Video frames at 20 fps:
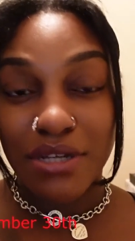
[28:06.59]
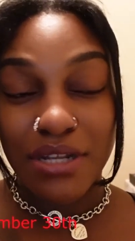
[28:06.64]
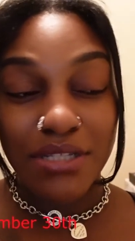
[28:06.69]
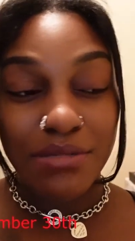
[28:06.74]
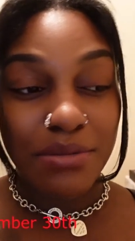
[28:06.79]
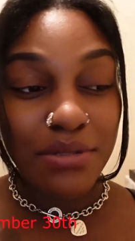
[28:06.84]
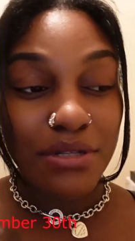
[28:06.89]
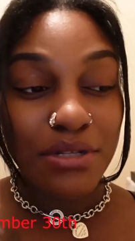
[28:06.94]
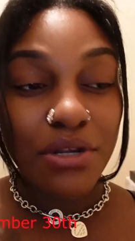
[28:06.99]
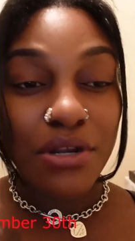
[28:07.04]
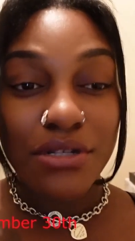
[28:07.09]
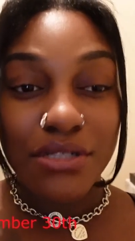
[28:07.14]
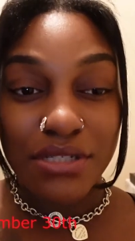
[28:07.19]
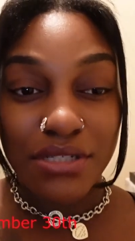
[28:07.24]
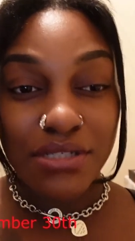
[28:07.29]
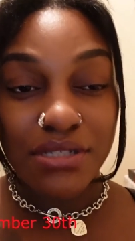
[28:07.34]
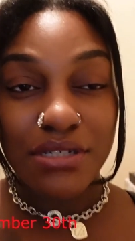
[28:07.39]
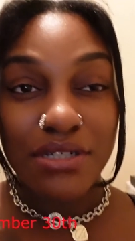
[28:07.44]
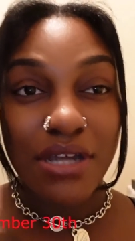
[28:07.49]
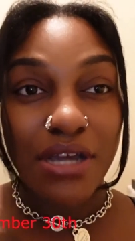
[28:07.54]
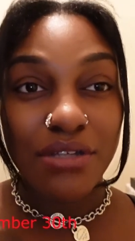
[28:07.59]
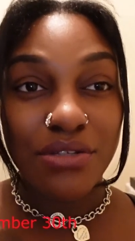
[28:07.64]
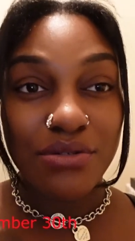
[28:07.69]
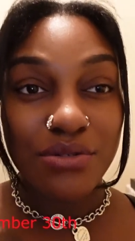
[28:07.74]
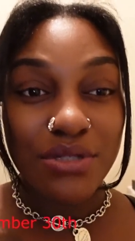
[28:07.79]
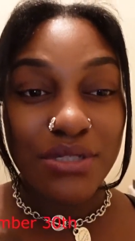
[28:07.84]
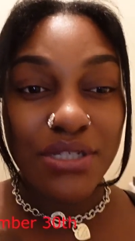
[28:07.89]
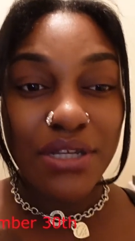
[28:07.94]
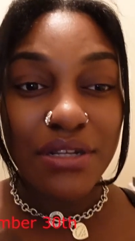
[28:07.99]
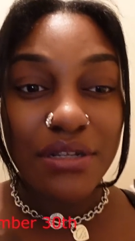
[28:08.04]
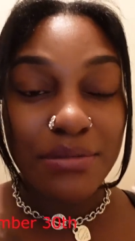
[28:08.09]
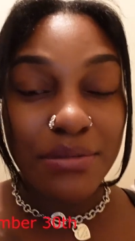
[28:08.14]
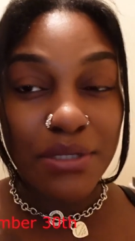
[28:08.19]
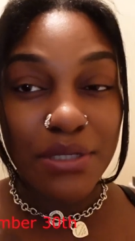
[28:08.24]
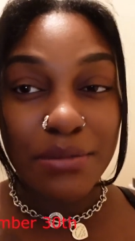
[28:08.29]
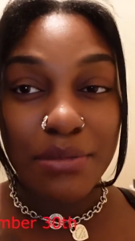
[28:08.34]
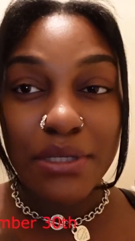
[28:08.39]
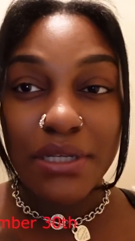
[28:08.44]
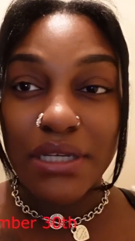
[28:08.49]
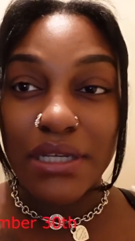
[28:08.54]
That's what the nurses and the doctors are telling
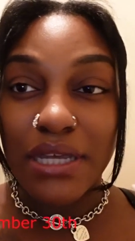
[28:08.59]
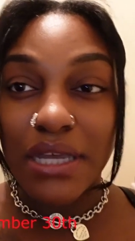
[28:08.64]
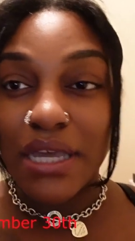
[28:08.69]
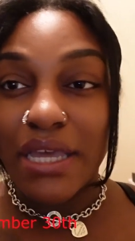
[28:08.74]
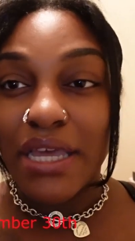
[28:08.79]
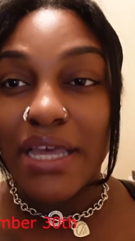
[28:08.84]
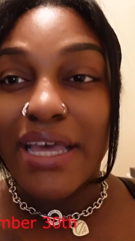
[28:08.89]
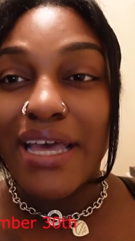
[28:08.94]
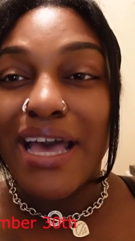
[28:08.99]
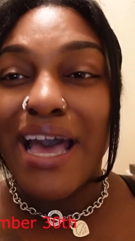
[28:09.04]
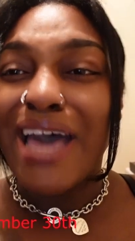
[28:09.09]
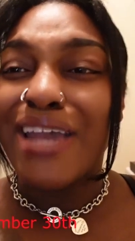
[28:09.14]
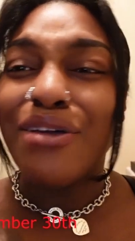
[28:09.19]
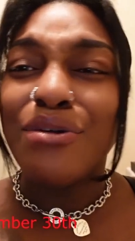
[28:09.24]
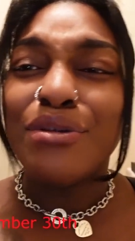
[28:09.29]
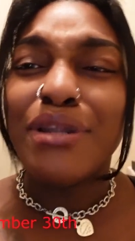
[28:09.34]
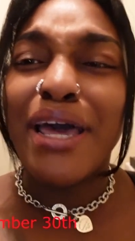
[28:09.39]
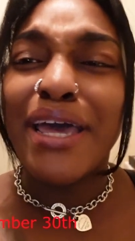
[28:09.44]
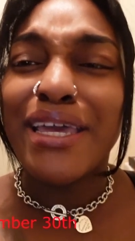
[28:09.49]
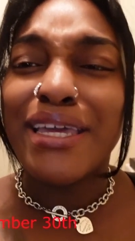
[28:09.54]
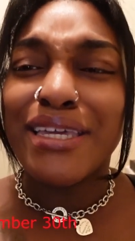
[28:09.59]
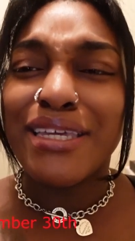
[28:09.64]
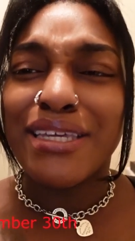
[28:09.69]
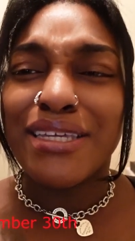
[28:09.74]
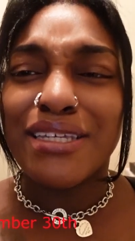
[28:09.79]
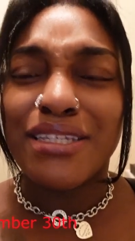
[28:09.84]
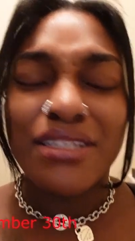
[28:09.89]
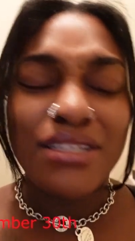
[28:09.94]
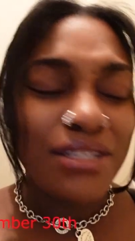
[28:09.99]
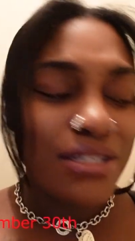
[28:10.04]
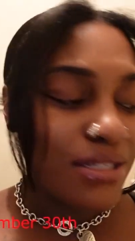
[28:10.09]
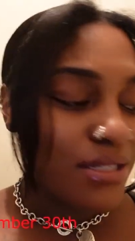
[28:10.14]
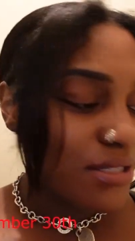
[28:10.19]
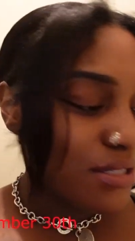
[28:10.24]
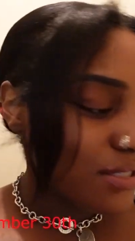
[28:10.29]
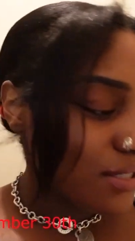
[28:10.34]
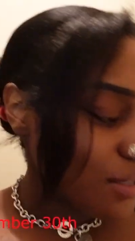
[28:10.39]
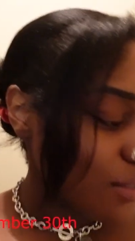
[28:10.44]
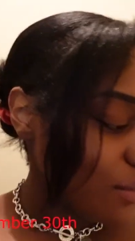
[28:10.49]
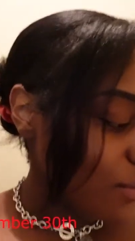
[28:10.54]
me, but I don't like it.
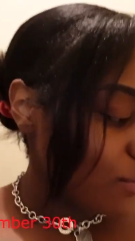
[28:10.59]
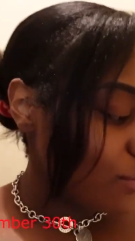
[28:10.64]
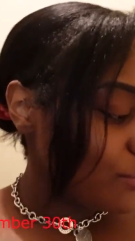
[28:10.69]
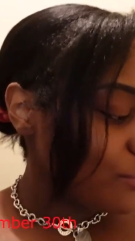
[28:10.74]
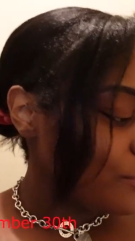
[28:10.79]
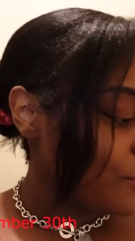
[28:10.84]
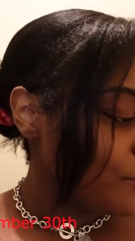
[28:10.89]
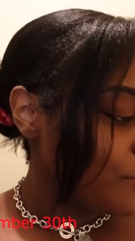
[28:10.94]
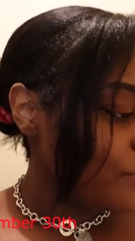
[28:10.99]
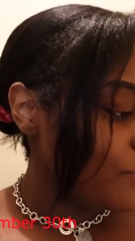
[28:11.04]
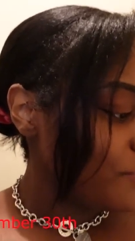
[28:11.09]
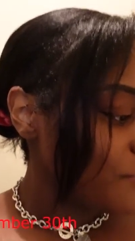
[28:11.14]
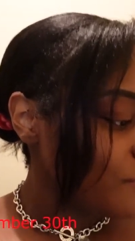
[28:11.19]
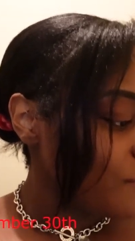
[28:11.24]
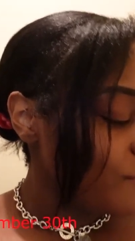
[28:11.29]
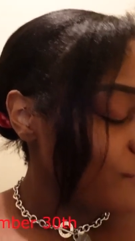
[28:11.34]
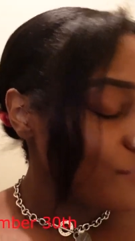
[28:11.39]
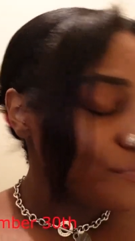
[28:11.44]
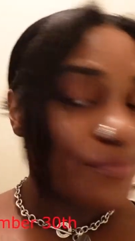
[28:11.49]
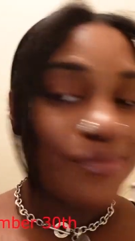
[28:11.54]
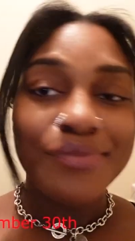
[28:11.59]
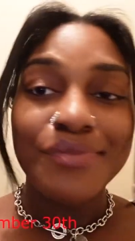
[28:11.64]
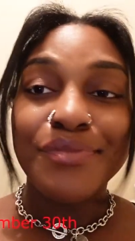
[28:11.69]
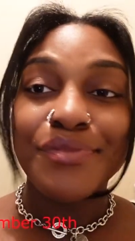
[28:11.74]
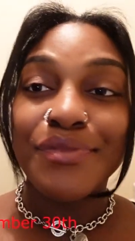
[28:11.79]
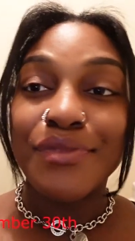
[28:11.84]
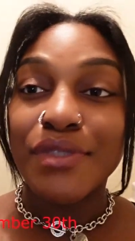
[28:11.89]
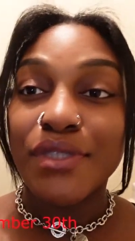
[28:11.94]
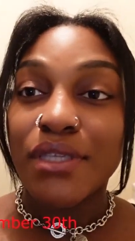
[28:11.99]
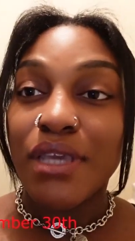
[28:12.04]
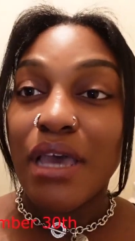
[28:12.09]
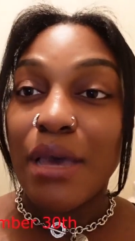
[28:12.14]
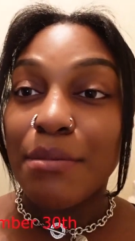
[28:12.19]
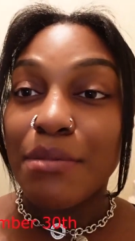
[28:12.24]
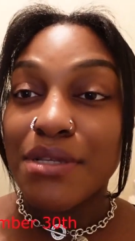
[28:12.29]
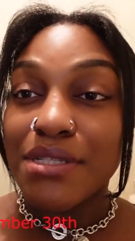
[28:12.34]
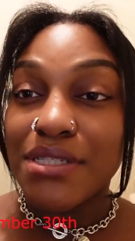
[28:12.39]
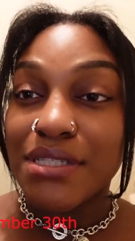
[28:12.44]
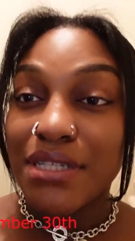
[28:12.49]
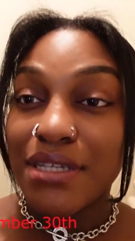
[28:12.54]
So I'm
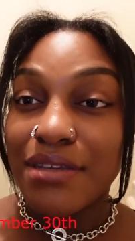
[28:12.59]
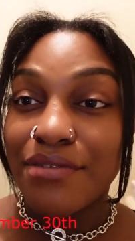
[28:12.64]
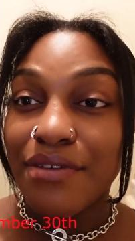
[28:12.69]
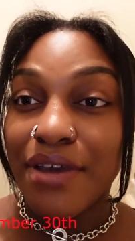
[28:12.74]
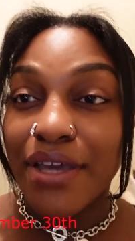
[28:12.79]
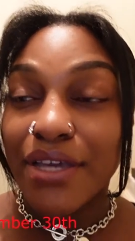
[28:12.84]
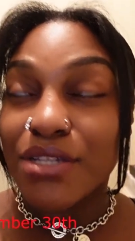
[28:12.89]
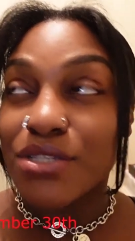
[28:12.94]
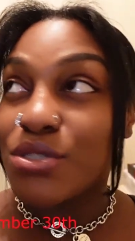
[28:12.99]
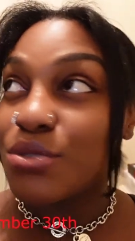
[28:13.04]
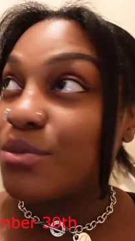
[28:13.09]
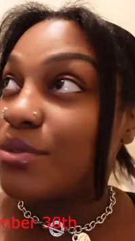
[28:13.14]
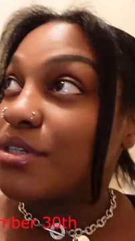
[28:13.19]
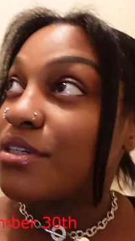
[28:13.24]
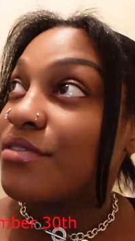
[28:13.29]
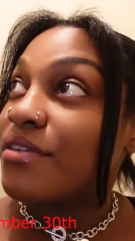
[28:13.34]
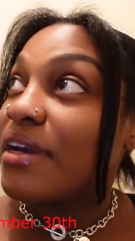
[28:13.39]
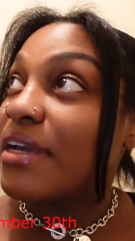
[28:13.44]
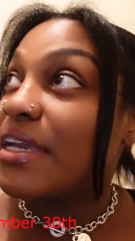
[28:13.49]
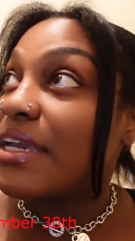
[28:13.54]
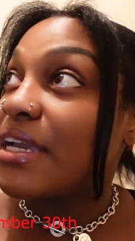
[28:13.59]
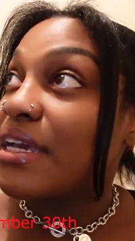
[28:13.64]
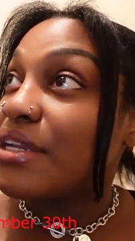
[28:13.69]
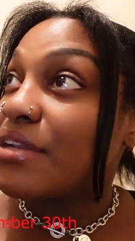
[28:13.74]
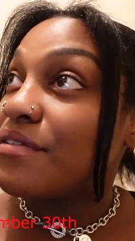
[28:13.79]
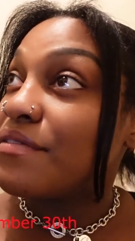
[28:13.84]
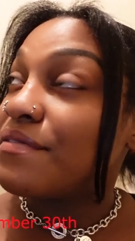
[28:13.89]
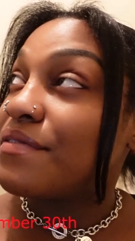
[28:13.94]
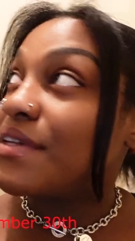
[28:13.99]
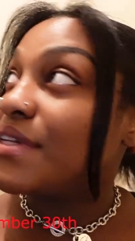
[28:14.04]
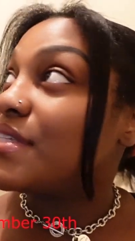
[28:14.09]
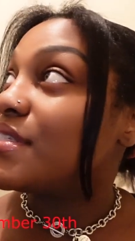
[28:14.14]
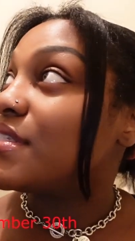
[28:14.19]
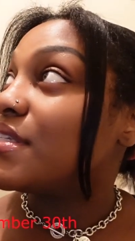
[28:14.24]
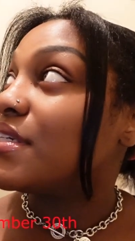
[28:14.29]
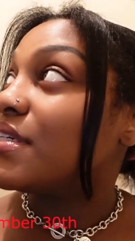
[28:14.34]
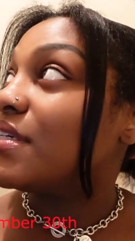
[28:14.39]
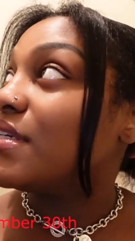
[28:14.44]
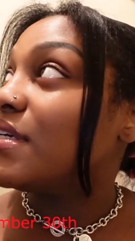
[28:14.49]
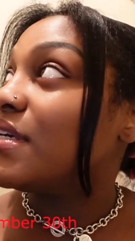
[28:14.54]
gonna see if I can do whatever I can to fix
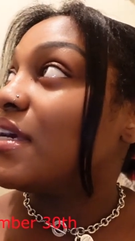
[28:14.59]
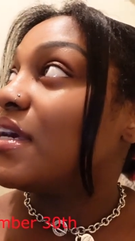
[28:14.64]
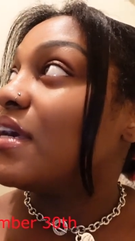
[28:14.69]
it.